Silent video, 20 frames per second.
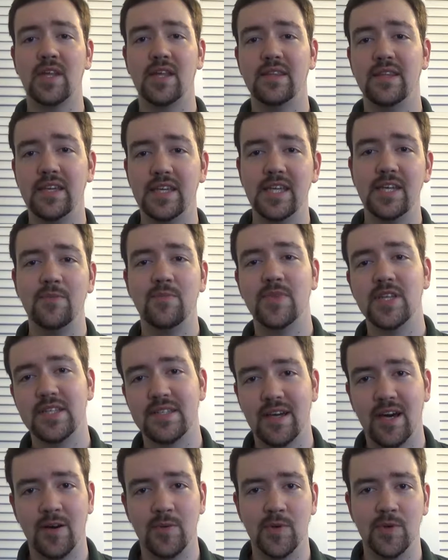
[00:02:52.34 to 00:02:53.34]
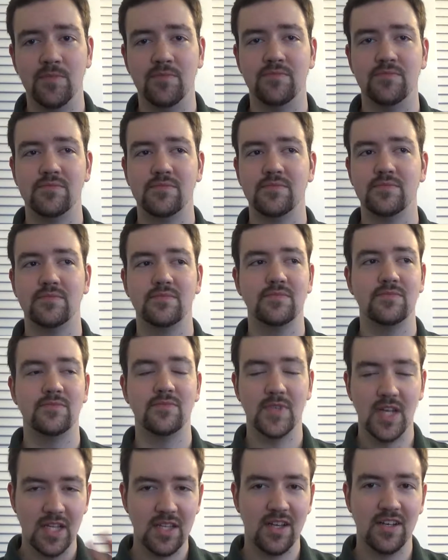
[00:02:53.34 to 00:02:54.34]
They keep this album
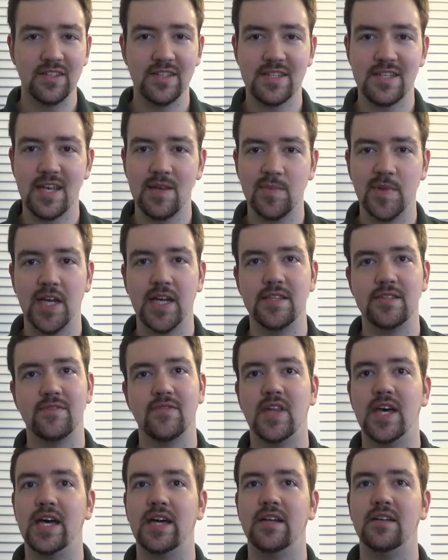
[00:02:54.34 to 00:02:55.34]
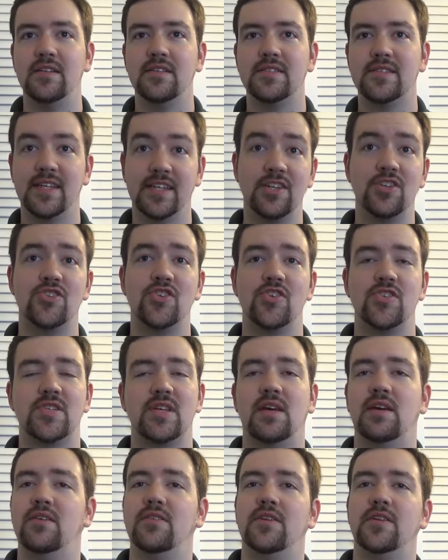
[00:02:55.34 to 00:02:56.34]
along the same lines of that signature
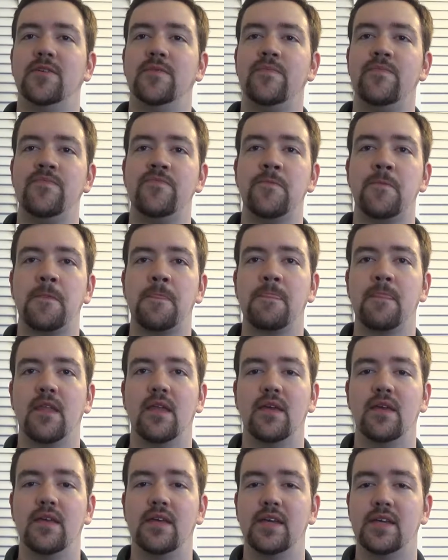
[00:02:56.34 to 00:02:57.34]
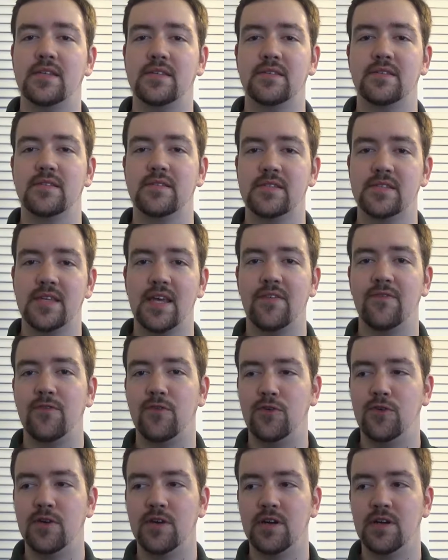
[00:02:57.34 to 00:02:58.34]
sound, except
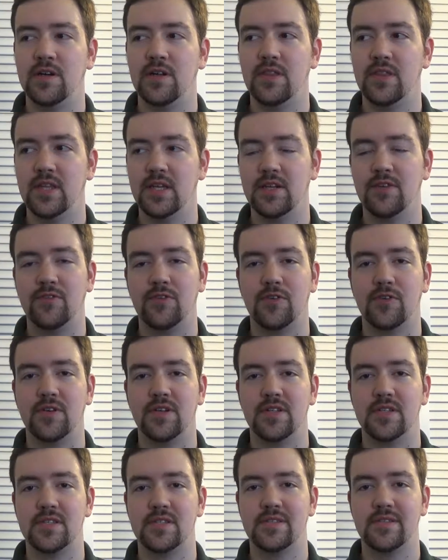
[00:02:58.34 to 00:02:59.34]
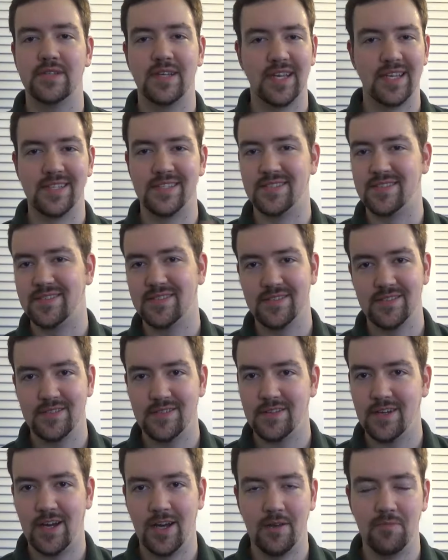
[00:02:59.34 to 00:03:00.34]
for, then of course, as
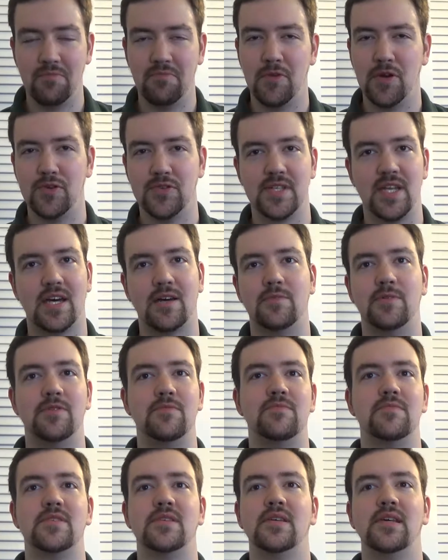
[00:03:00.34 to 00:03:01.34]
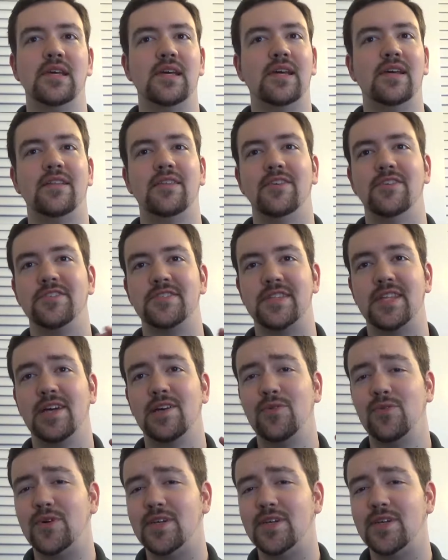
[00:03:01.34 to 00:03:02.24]
on most albums, there's that